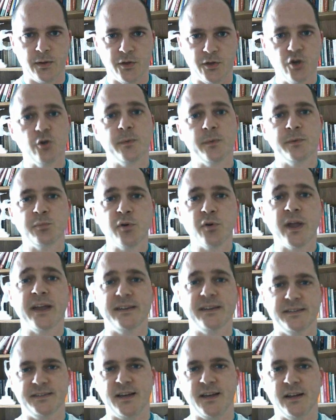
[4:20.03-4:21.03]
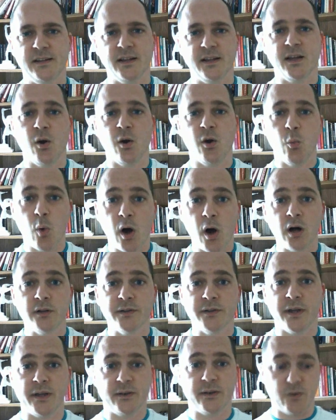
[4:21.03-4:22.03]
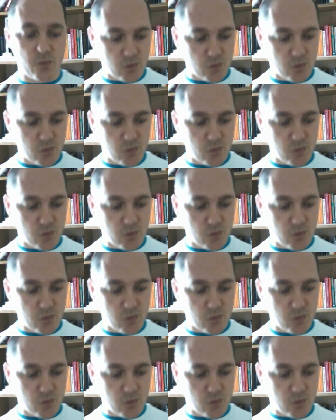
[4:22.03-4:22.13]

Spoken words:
The human brain is kind of like a walnut,